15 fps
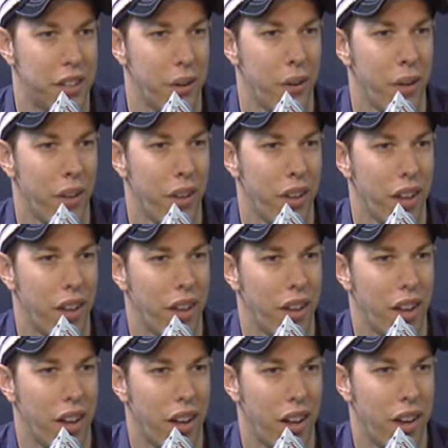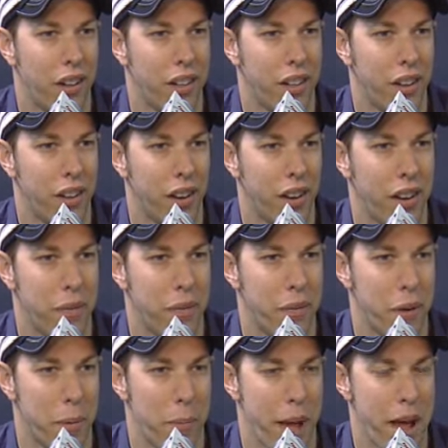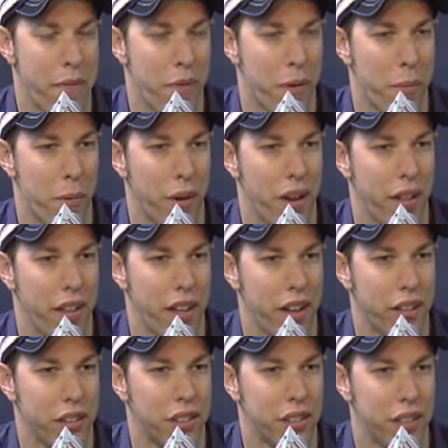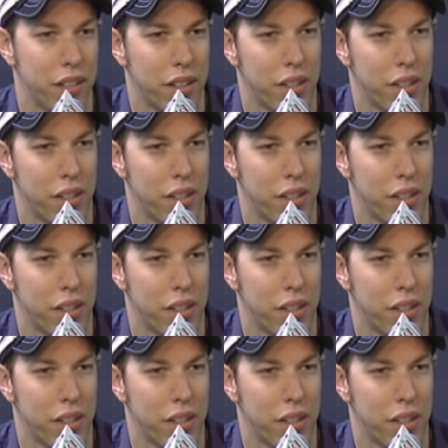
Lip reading: So, I end up feeling bad for him more than anything else.